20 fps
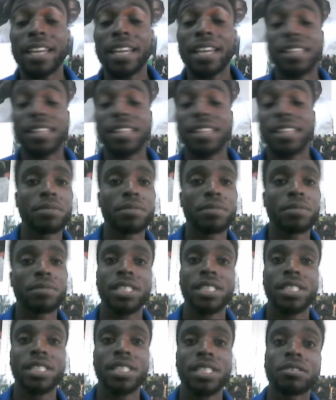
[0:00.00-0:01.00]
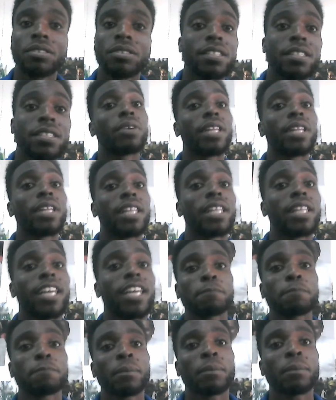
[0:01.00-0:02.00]
Jagdeo needs to think about that
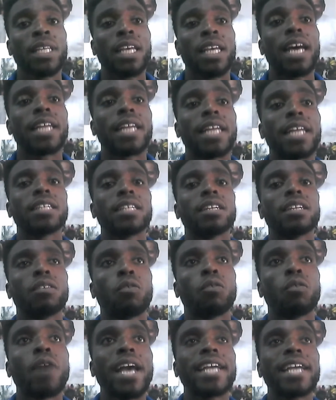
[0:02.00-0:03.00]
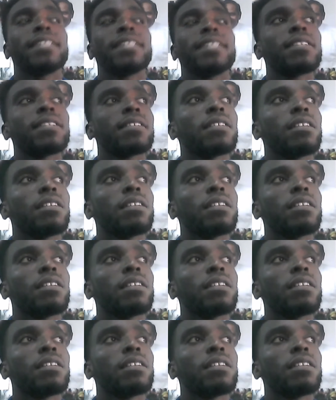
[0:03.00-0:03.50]
and why it is